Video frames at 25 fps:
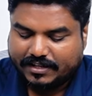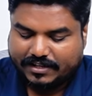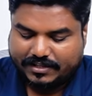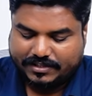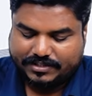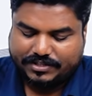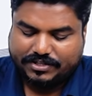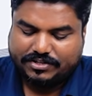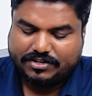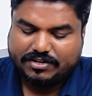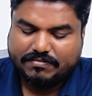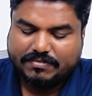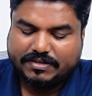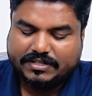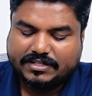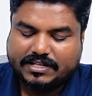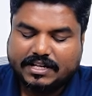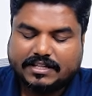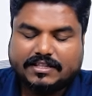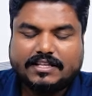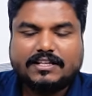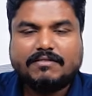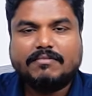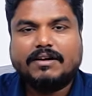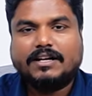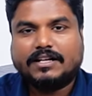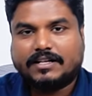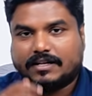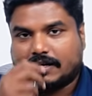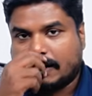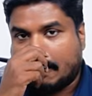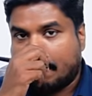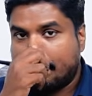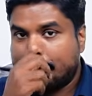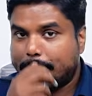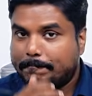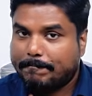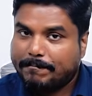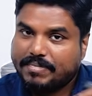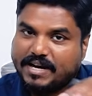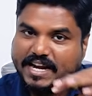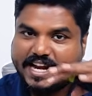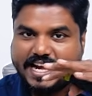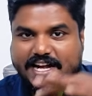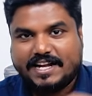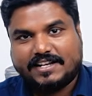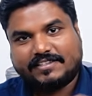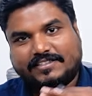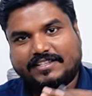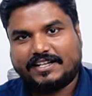Genome is nothing but
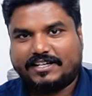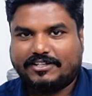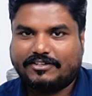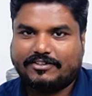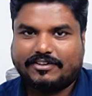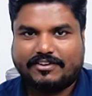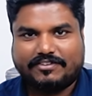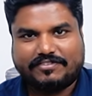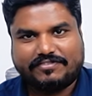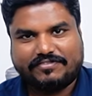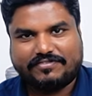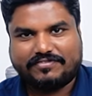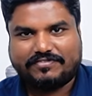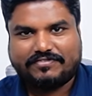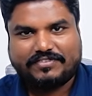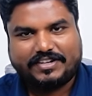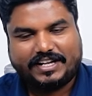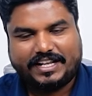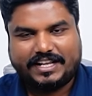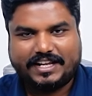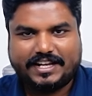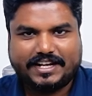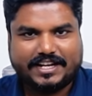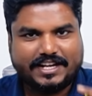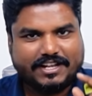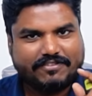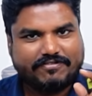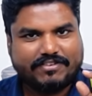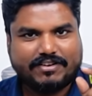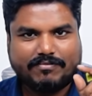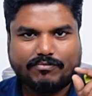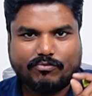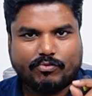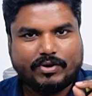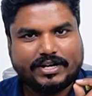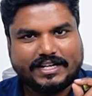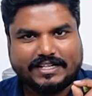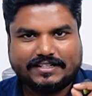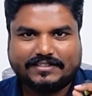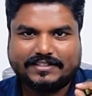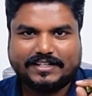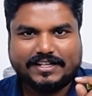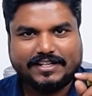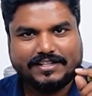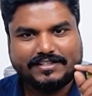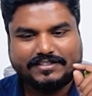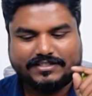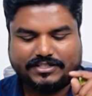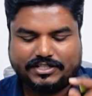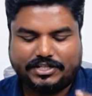complete set of DNA from one cell
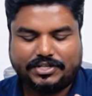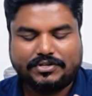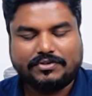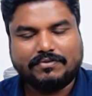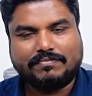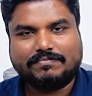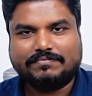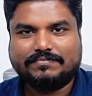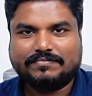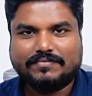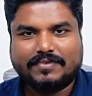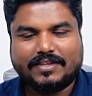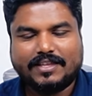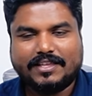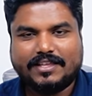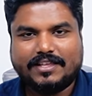is genome.